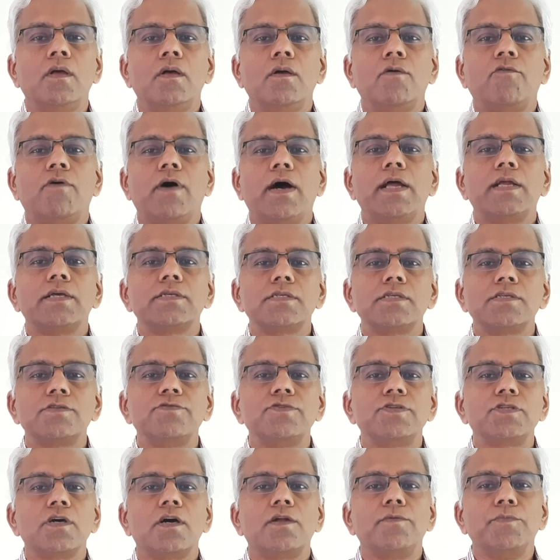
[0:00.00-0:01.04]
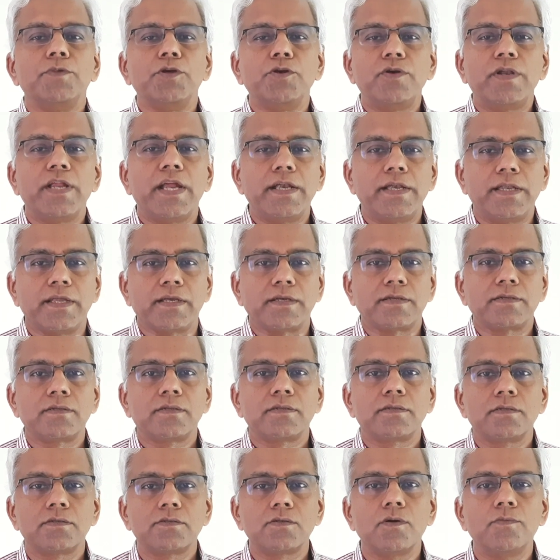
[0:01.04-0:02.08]
viruses which are mutating.
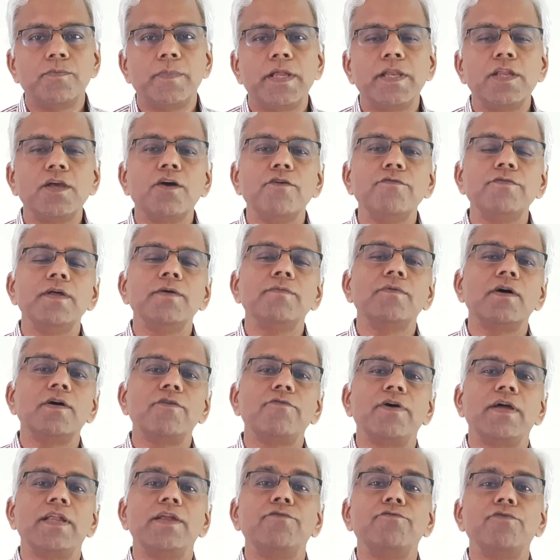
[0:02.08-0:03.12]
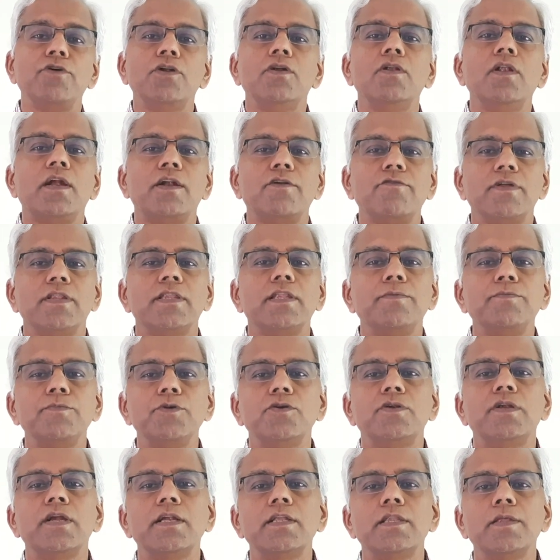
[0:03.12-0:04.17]
So many of them are very virulent. When they
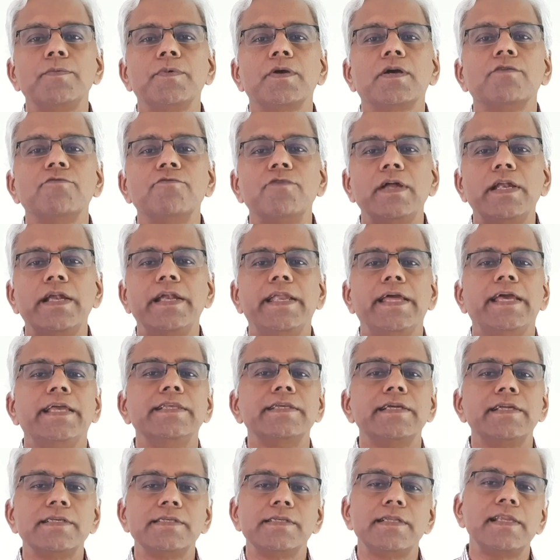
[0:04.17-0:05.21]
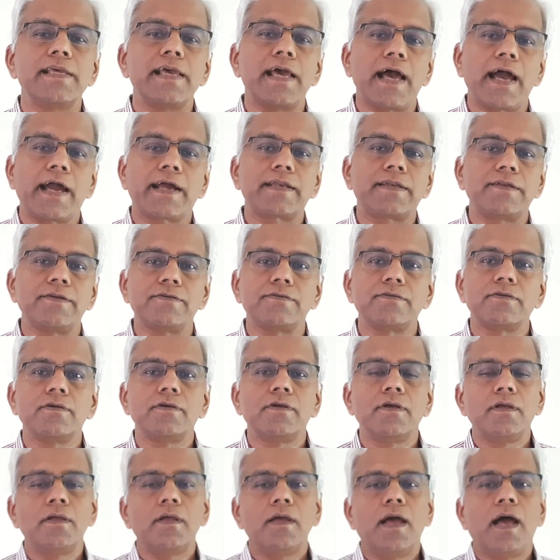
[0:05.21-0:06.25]
mutate, they become very dangerously active
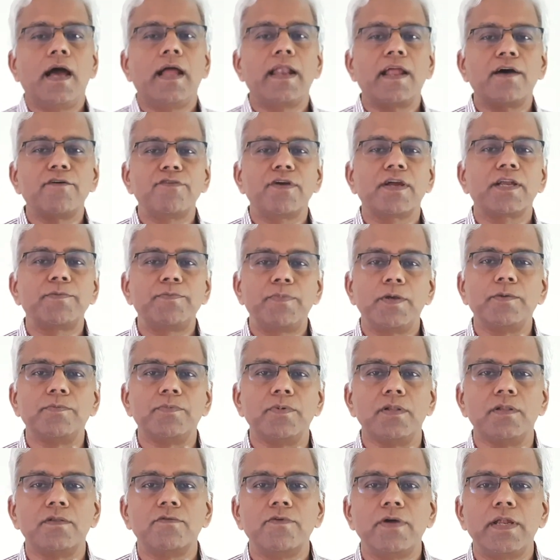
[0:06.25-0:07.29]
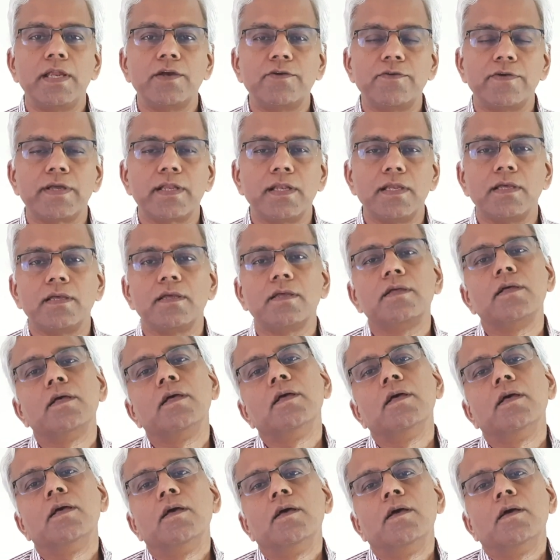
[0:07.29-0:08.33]
and affect people very quickly.
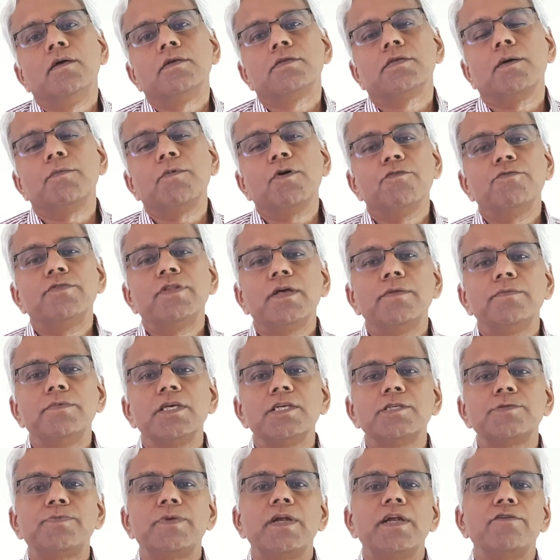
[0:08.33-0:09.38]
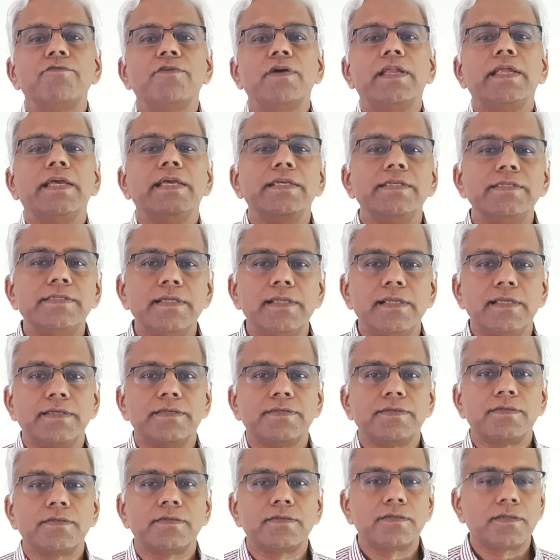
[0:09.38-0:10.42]
Some of them, they spread very easily.
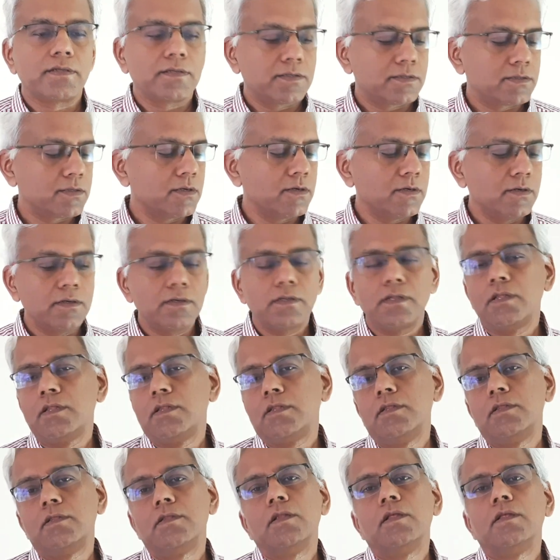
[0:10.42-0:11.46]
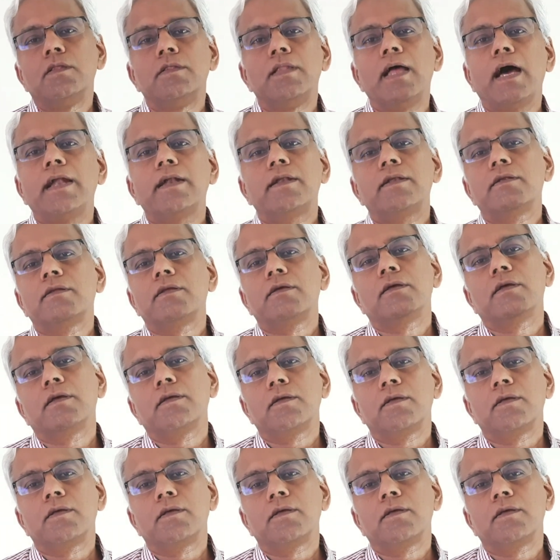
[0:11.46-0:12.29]
So that